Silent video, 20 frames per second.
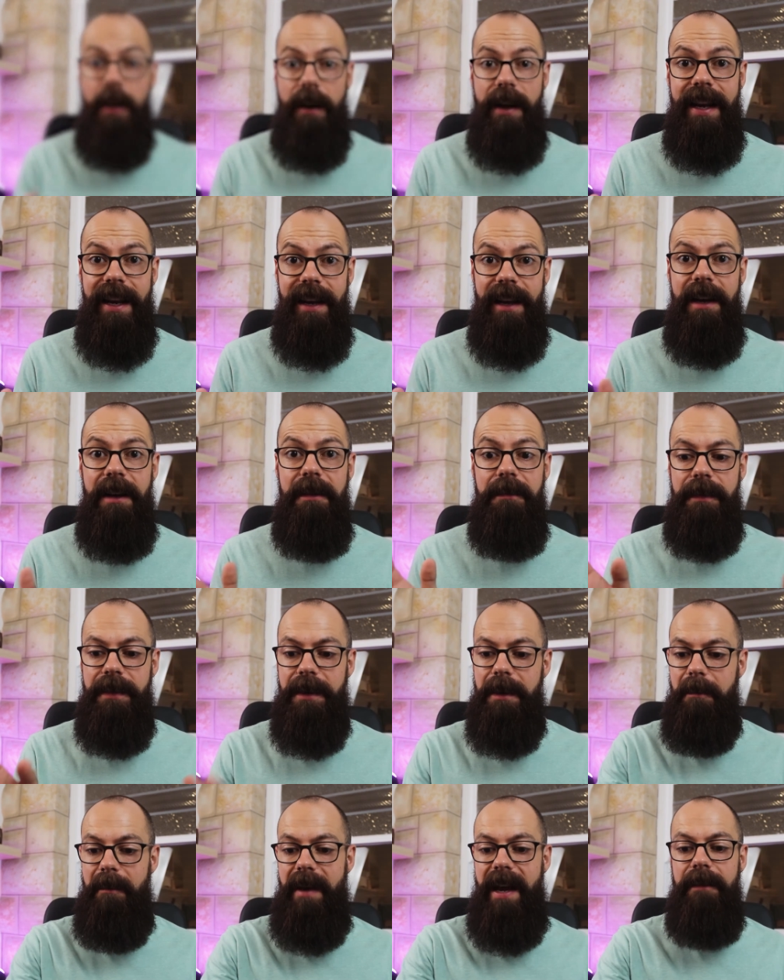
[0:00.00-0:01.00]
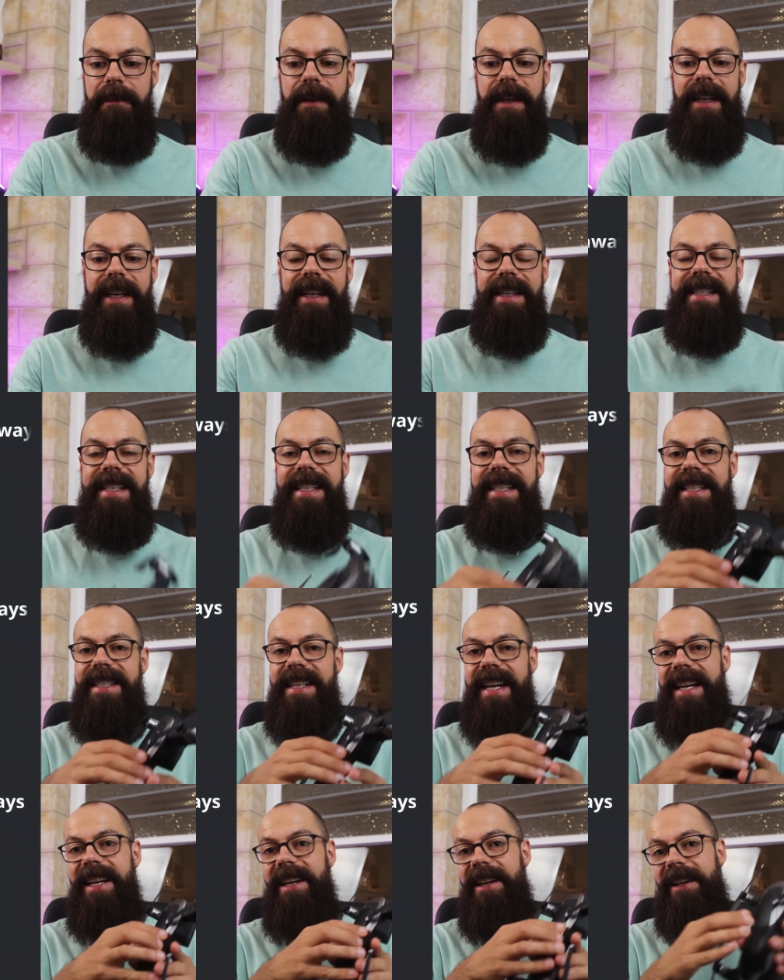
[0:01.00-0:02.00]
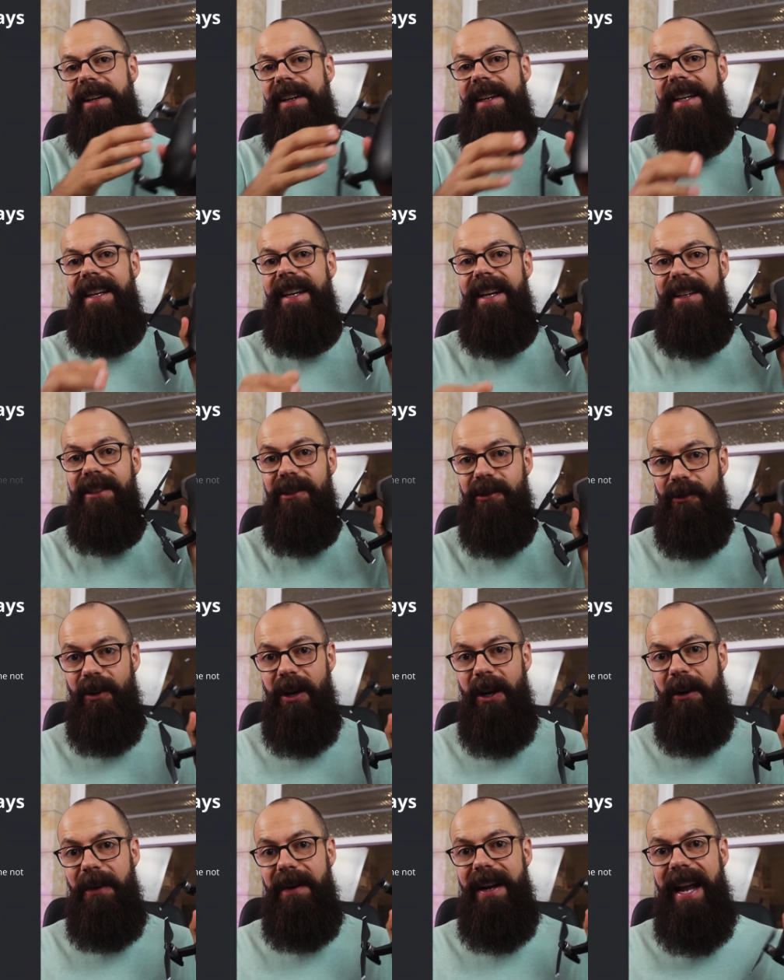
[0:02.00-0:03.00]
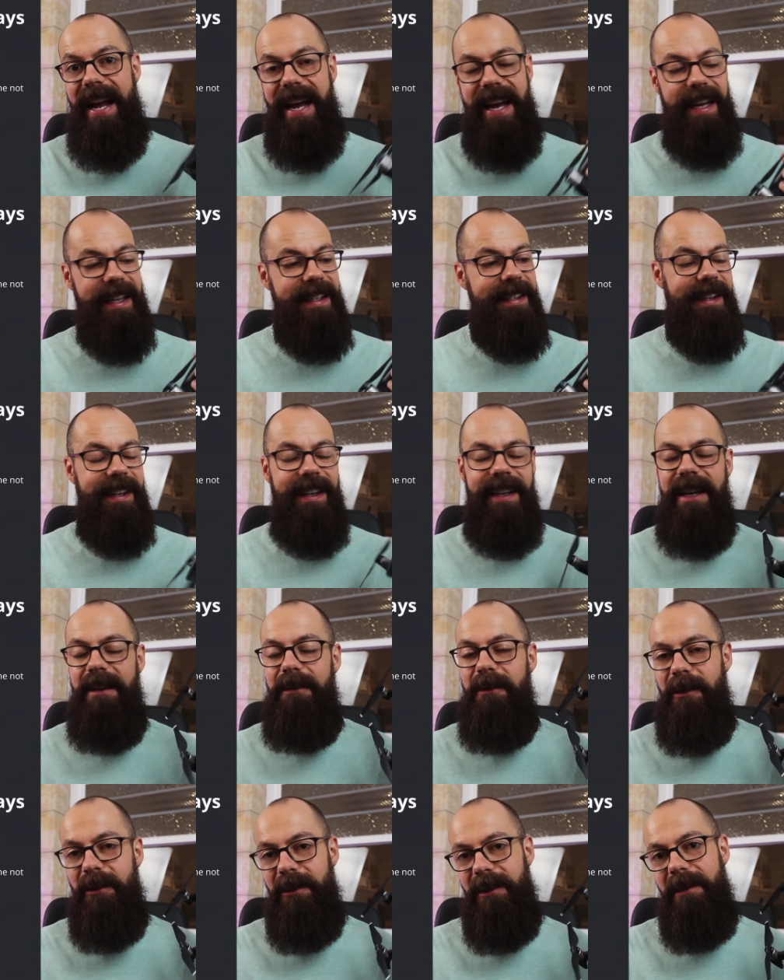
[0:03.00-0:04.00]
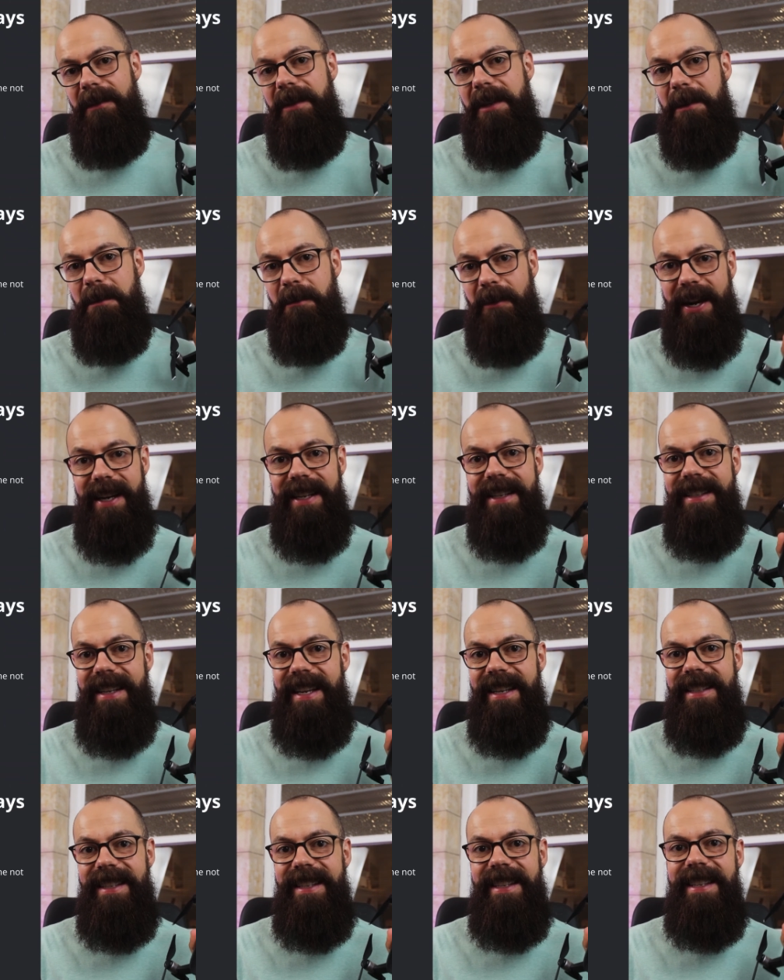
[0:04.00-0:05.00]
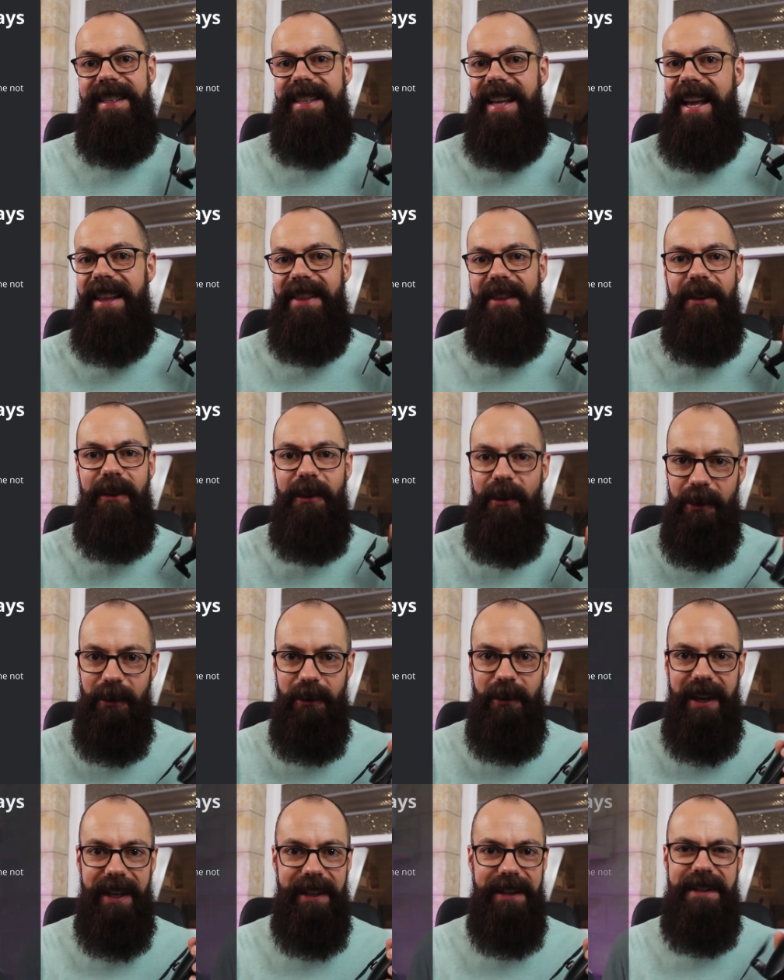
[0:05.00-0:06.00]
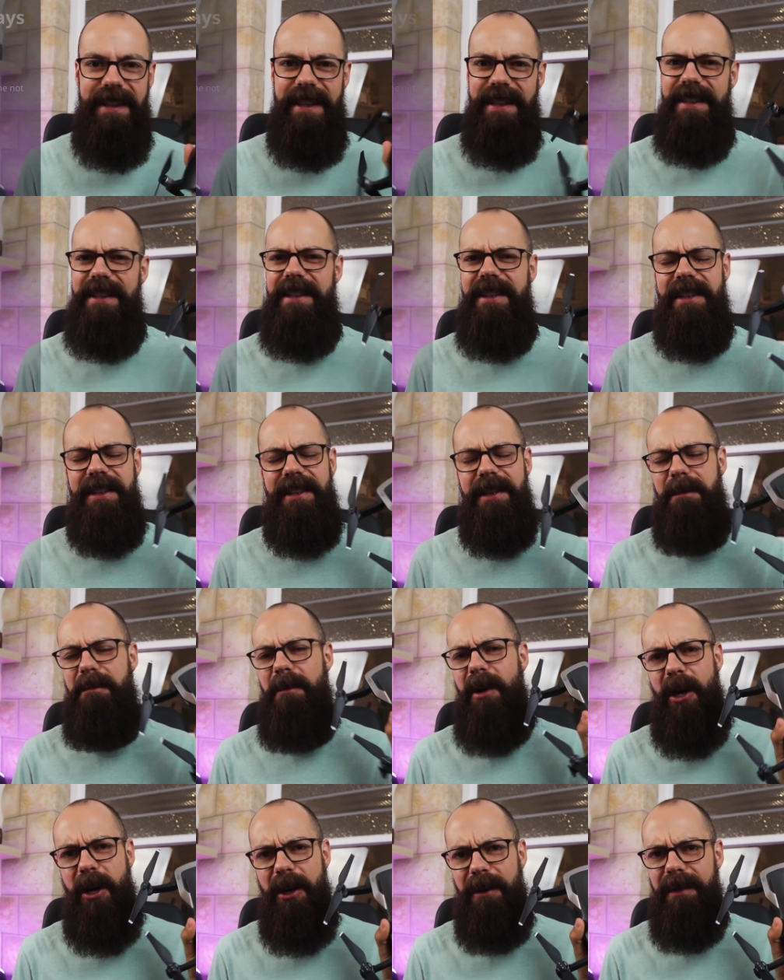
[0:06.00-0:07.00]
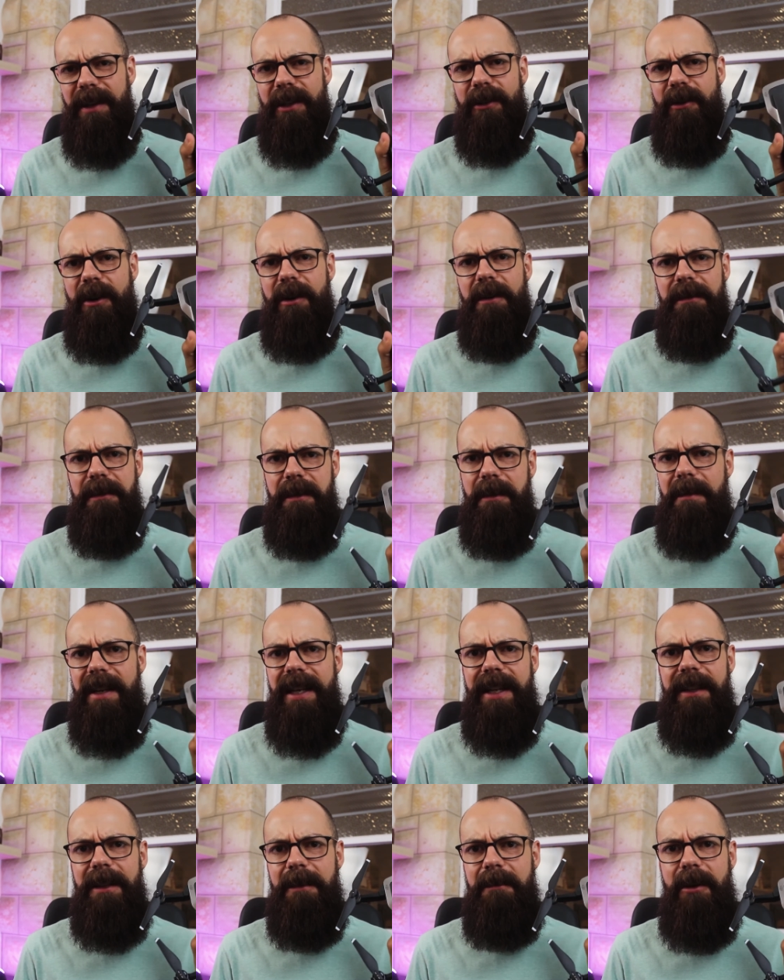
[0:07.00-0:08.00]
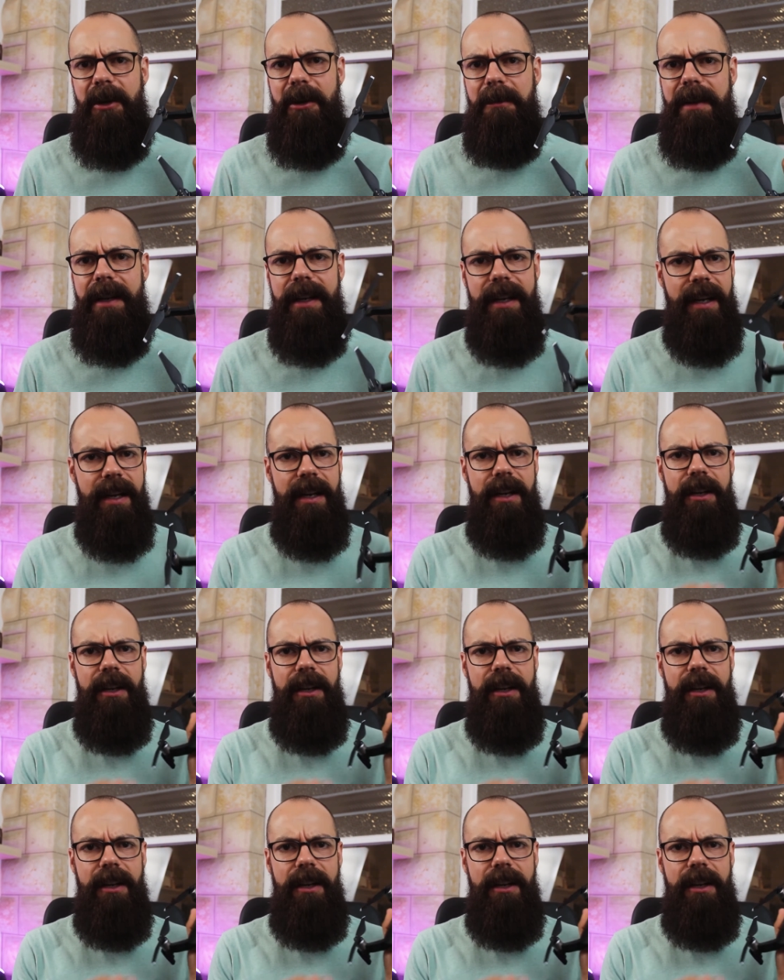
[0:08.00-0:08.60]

I love the Mavic DJI drone and I love all of its predecessors and the new ones. This is just a perfect drone for me at the moment.